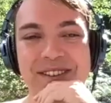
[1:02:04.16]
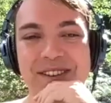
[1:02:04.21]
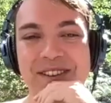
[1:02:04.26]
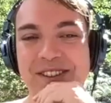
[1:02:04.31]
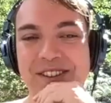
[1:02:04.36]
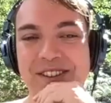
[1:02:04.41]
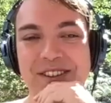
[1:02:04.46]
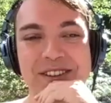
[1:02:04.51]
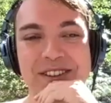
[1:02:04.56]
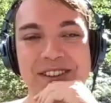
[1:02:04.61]
For
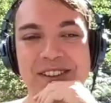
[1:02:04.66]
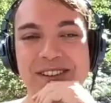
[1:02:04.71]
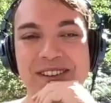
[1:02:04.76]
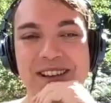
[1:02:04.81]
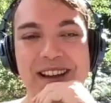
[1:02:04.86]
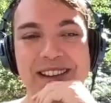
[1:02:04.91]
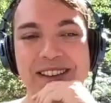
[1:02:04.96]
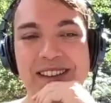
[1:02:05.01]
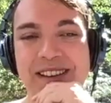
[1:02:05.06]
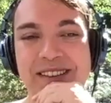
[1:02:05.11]
sure, dude.
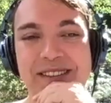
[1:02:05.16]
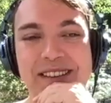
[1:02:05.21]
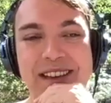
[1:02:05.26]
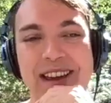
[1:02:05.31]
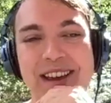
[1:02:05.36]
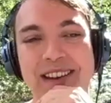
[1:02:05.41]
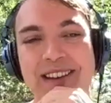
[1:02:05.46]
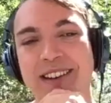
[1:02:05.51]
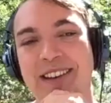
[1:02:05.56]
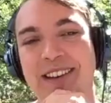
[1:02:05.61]
I love
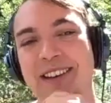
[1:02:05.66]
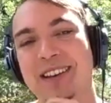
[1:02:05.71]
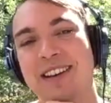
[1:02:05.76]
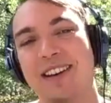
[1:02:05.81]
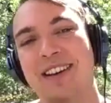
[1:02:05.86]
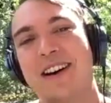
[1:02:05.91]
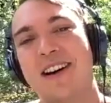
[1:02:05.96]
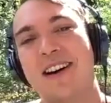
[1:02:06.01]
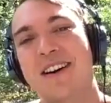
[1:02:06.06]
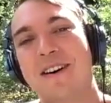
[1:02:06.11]
that.
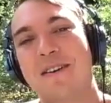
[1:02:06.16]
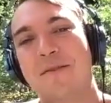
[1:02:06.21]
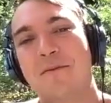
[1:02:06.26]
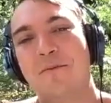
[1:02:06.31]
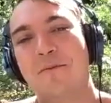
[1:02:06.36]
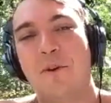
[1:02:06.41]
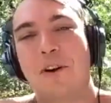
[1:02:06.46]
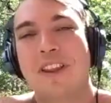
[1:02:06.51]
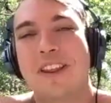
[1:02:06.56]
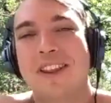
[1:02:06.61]

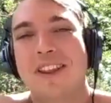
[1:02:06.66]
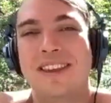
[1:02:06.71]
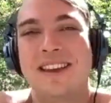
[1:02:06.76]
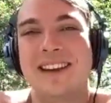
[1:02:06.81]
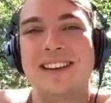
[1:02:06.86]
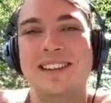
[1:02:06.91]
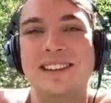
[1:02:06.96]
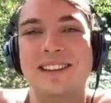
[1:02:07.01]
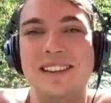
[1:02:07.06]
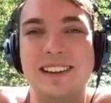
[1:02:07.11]
One of the
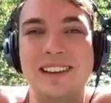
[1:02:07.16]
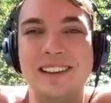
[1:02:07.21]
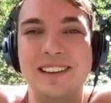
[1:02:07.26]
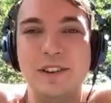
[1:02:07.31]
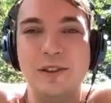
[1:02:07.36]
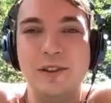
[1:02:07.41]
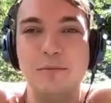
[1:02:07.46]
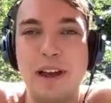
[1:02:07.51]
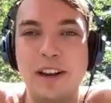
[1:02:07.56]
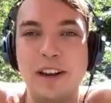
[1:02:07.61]
things that
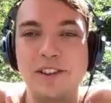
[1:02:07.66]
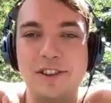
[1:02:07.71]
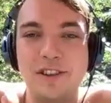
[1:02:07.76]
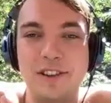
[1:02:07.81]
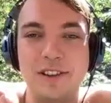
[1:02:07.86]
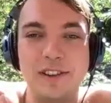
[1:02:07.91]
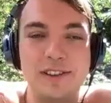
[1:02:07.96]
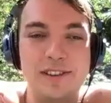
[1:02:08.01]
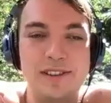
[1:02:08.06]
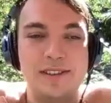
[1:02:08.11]
you
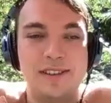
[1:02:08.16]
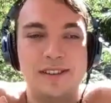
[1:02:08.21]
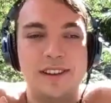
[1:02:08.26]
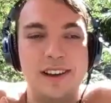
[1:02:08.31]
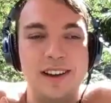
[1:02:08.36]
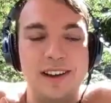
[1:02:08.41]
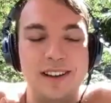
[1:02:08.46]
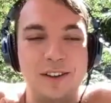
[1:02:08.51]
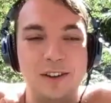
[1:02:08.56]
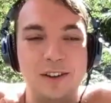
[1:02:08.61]
mentioned
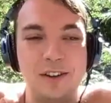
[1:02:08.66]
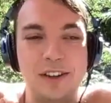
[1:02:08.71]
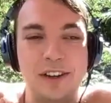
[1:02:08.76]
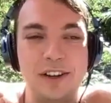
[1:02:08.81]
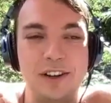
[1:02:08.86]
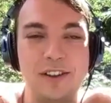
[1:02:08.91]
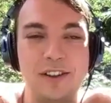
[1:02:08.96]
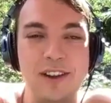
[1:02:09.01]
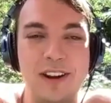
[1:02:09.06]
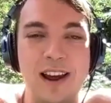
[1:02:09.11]

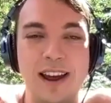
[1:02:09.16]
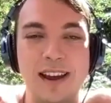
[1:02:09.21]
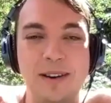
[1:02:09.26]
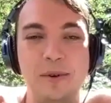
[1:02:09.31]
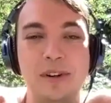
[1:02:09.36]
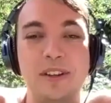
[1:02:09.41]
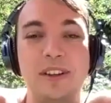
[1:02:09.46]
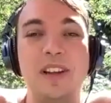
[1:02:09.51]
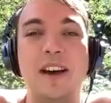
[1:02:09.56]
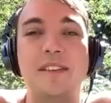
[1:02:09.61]
earlier that I
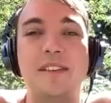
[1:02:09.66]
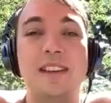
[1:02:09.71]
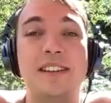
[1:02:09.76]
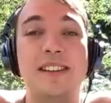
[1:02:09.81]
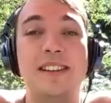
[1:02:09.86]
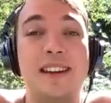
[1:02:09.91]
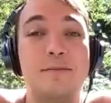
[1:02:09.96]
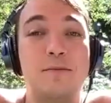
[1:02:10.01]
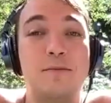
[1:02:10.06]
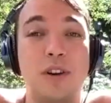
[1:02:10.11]
would love to
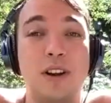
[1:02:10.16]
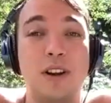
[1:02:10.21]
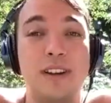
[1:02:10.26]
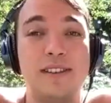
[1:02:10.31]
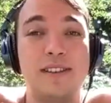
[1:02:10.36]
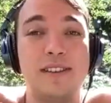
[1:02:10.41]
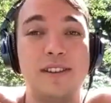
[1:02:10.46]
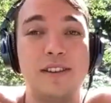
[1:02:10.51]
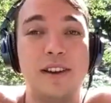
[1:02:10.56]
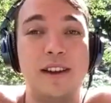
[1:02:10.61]
dig more
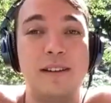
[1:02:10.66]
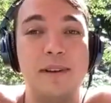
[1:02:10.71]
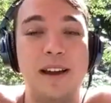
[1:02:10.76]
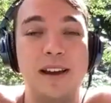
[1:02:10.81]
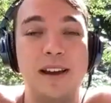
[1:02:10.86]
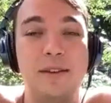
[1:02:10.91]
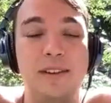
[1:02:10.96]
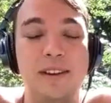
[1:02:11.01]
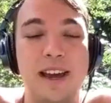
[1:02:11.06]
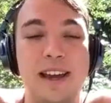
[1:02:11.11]
into,
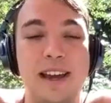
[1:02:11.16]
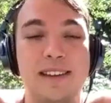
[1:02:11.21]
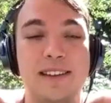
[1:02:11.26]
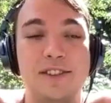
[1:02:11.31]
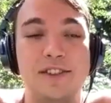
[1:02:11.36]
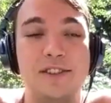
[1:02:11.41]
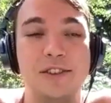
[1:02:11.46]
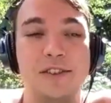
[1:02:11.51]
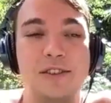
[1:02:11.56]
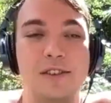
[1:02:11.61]
had to
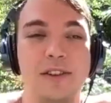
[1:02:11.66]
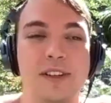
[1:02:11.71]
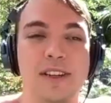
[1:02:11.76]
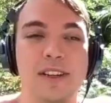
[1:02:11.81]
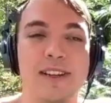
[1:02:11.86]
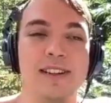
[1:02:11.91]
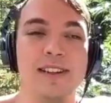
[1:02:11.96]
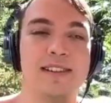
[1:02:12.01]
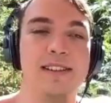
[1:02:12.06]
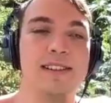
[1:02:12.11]
circle it,
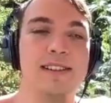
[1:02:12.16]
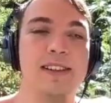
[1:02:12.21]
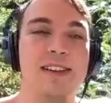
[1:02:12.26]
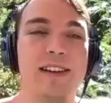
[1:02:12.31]
is